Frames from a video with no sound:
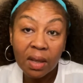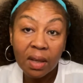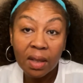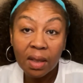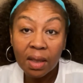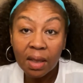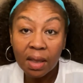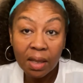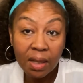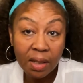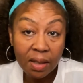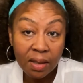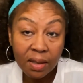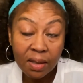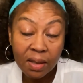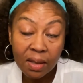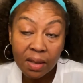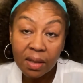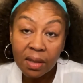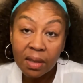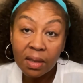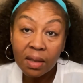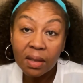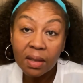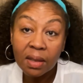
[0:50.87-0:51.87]

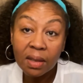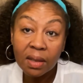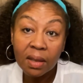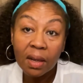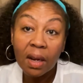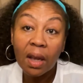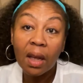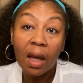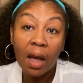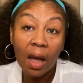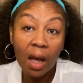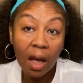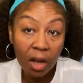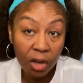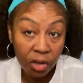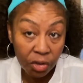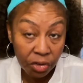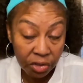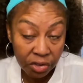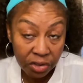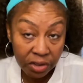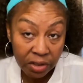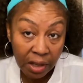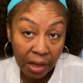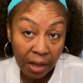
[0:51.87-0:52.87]
listen,
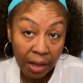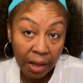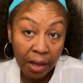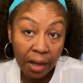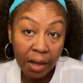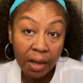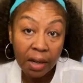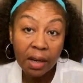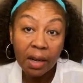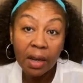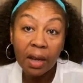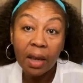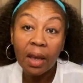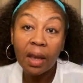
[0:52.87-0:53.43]
understand,